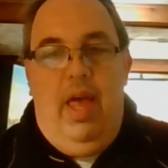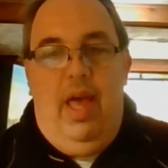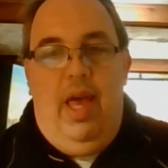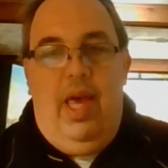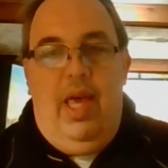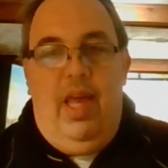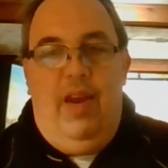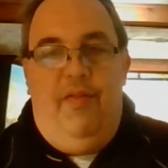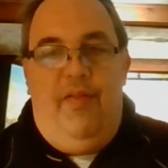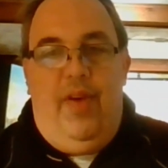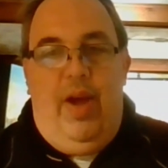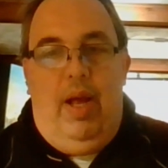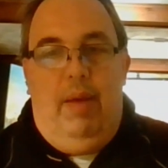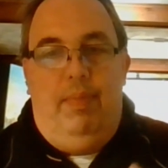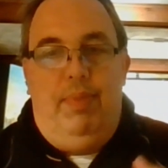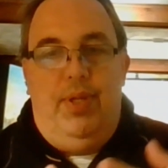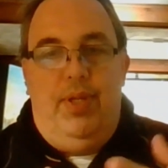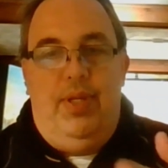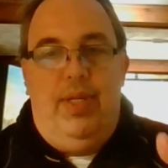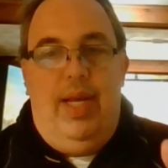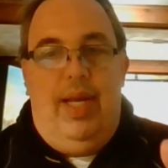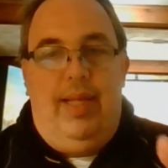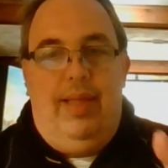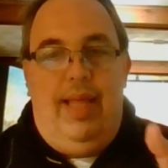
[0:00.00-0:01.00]
And if I
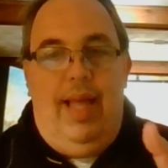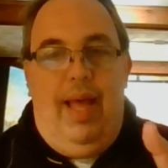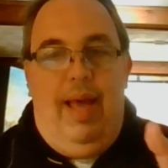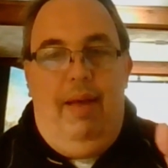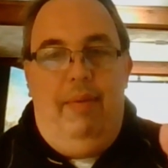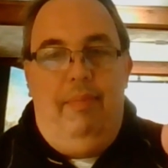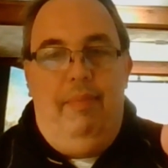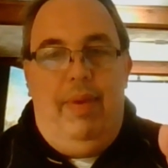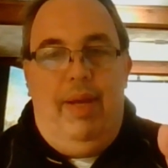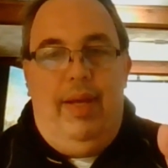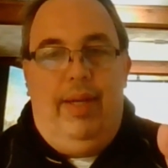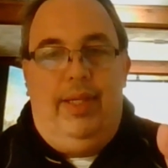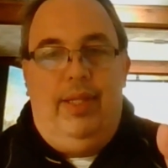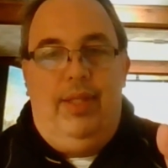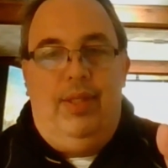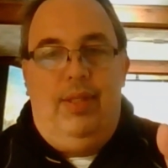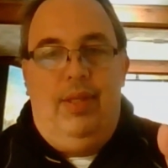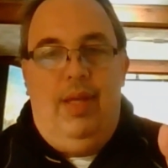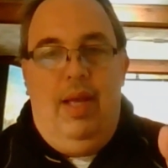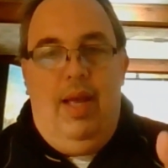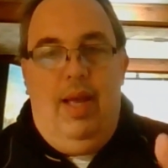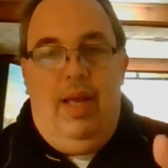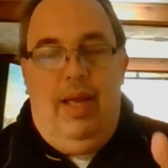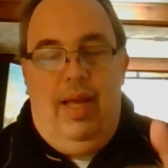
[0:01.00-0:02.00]
upset that
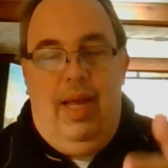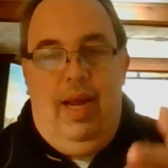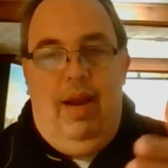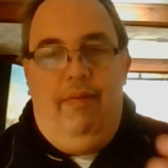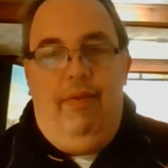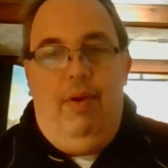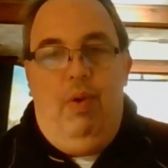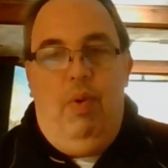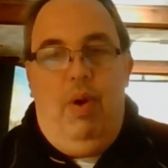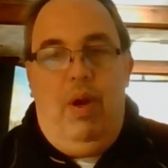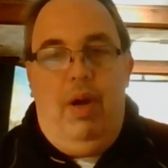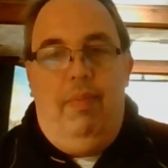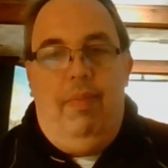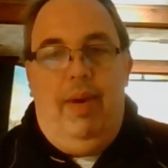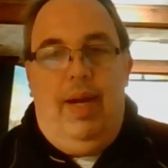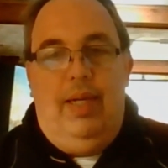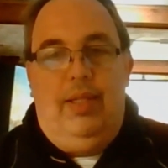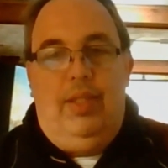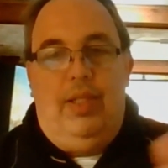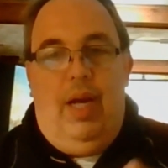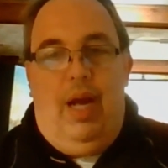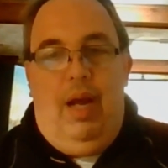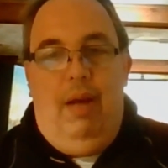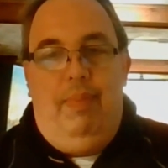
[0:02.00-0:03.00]
mix, everyone in my
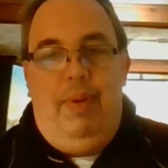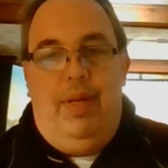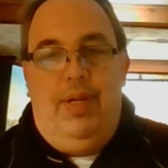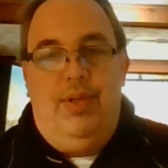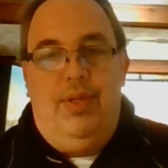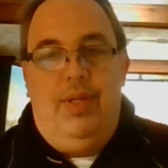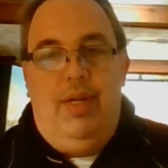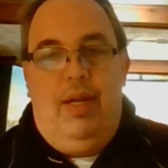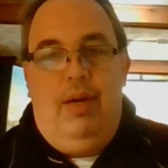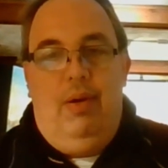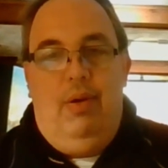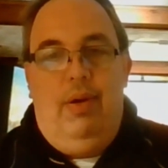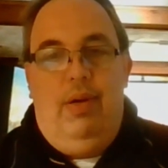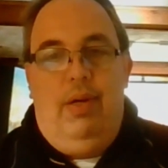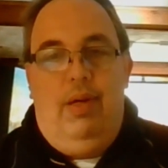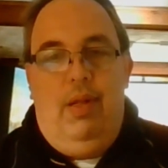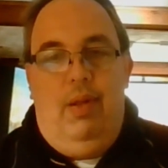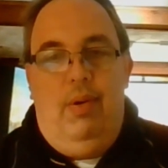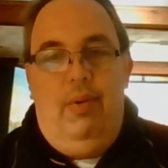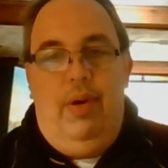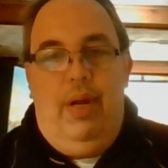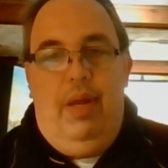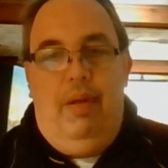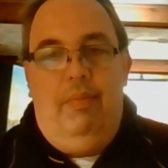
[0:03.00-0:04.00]
shopping center,
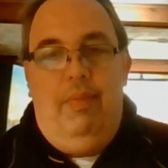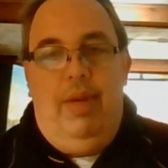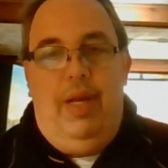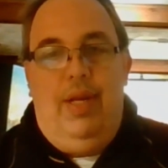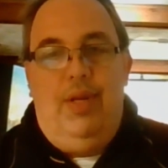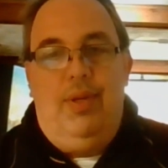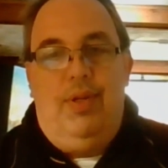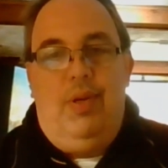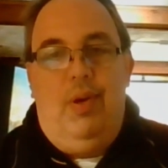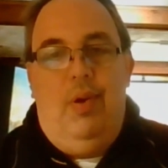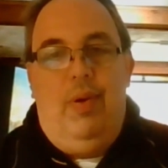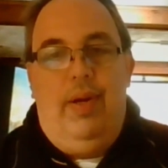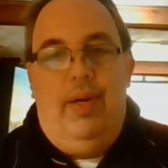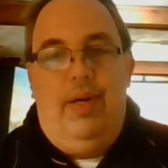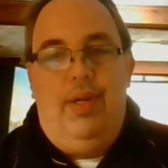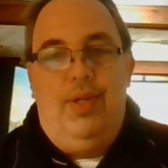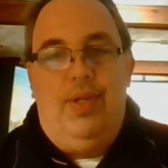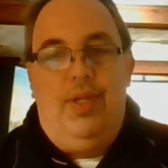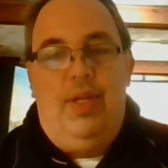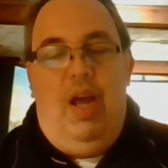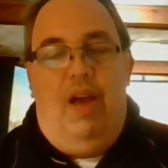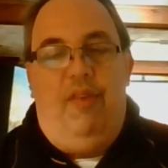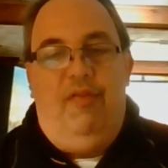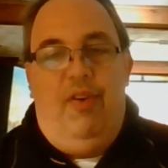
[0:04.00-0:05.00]
including me, is going to
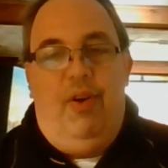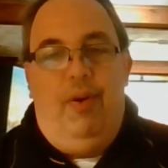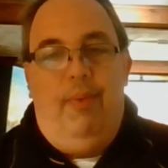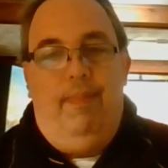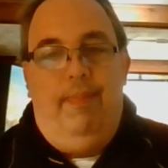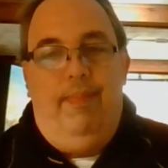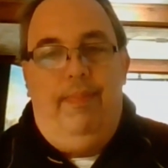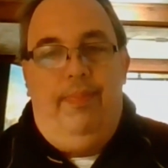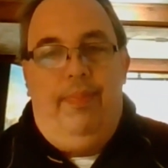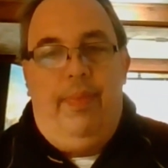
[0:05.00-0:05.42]
suffer.